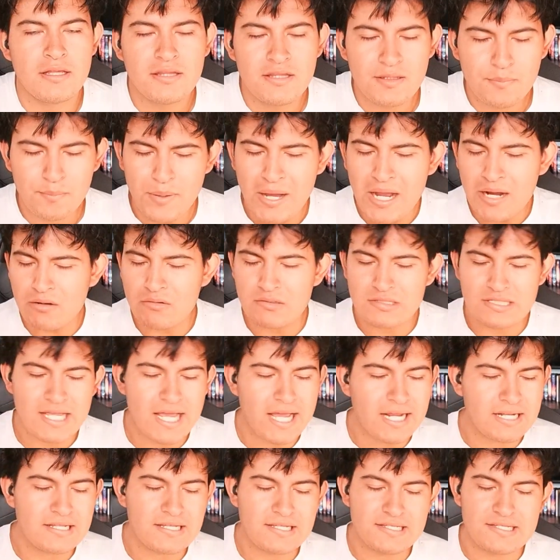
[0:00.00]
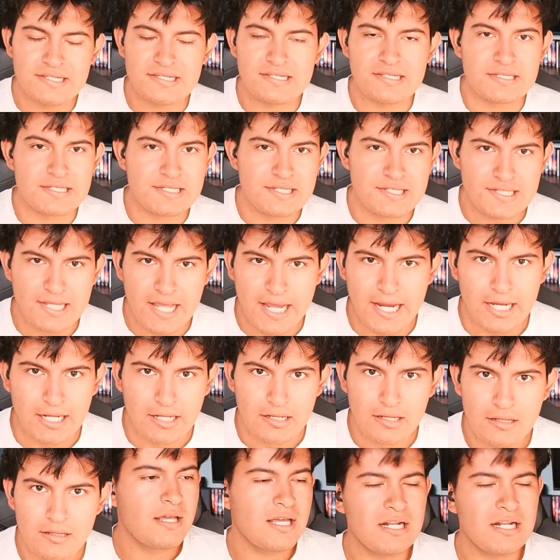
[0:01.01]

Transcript: The pyrotechnics is insane.